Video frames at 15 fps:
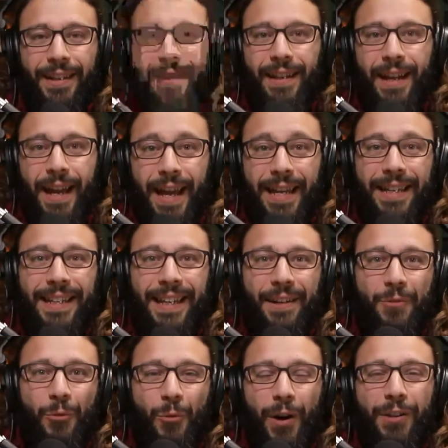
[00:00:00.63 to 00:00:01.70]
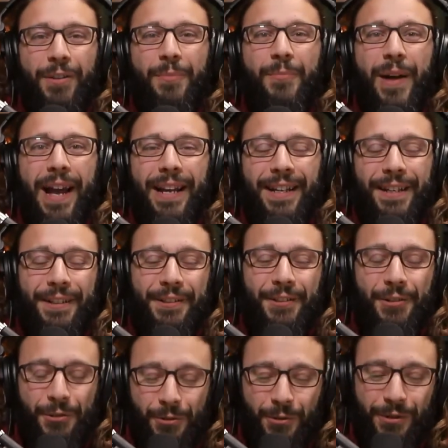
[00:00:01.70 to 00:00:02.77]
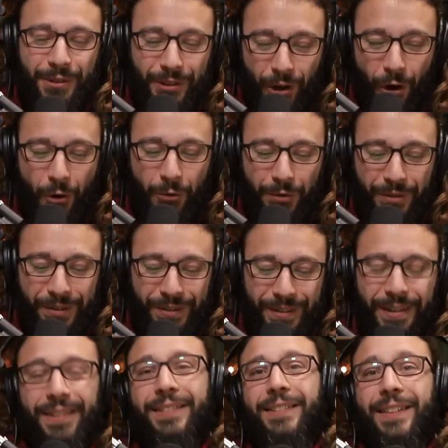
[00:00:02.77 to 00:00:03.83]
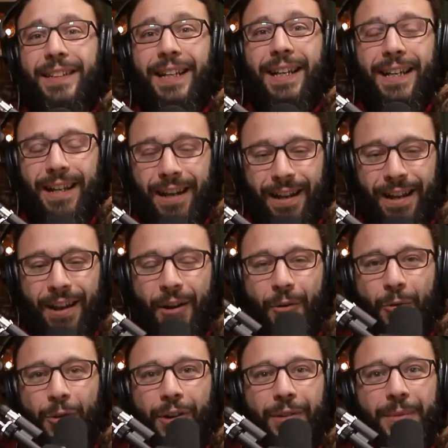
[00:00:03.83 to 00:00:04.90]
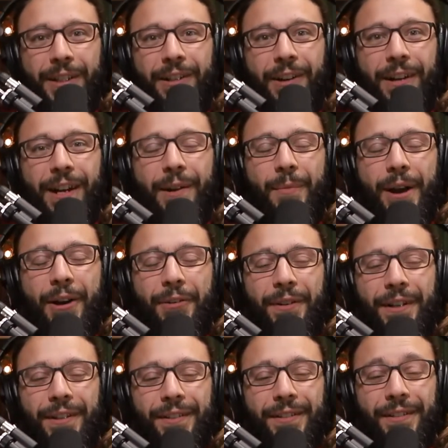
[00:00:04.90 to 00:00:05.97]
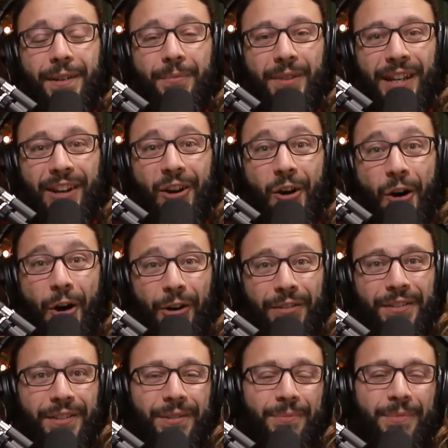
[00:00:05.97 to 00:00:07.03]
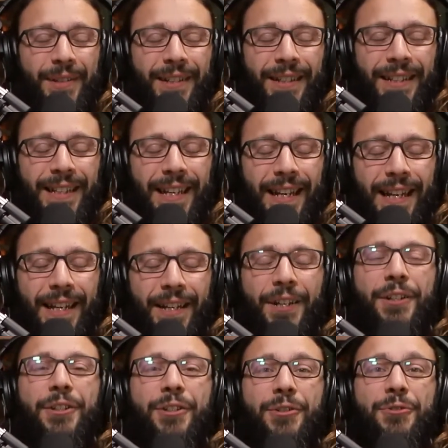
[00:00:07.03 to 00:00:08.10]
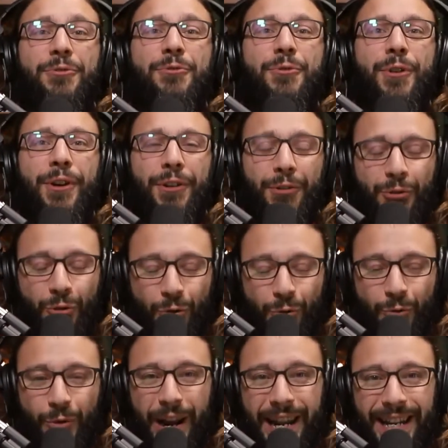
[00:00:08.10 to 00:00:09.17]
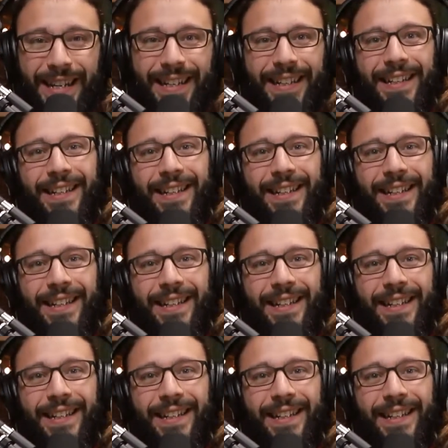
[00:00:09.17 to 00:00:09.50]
Hey, and welcome back to Toast. Today, we're going to be talking about something awesome in Ukraine.